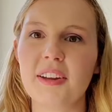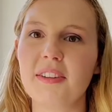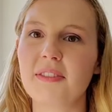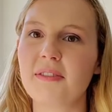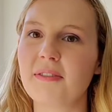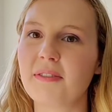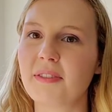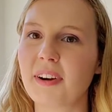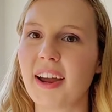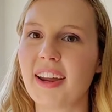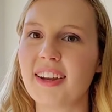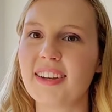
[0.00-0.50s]
and
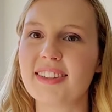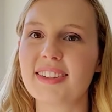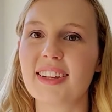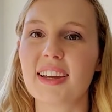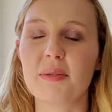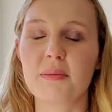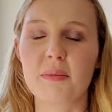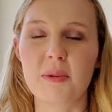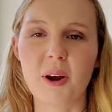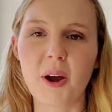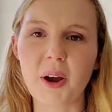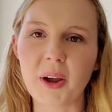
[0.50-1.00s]
friends
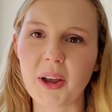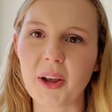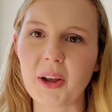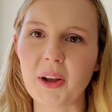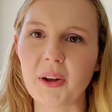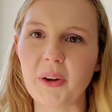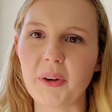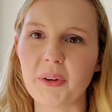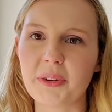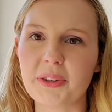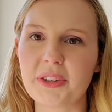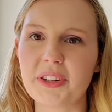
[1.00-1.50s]
and Moroccan
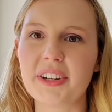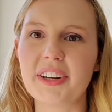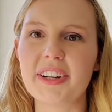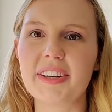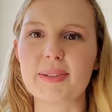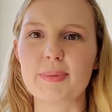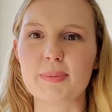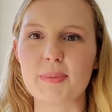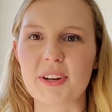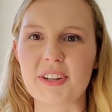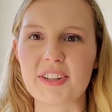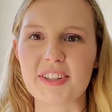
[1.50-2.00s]
culture
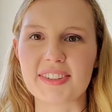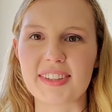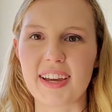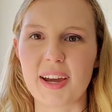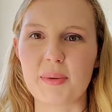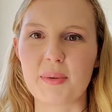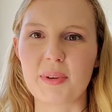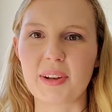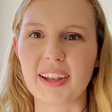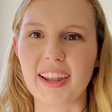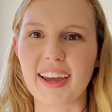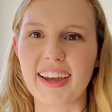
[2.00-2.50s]
as much as I
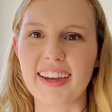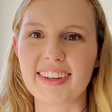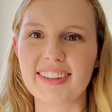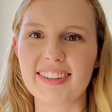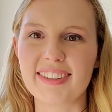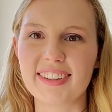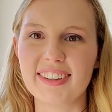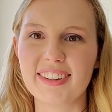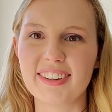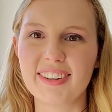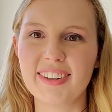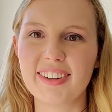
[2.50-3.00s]
would like
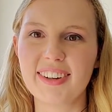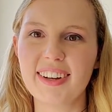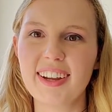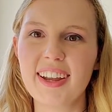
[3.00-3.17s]
to.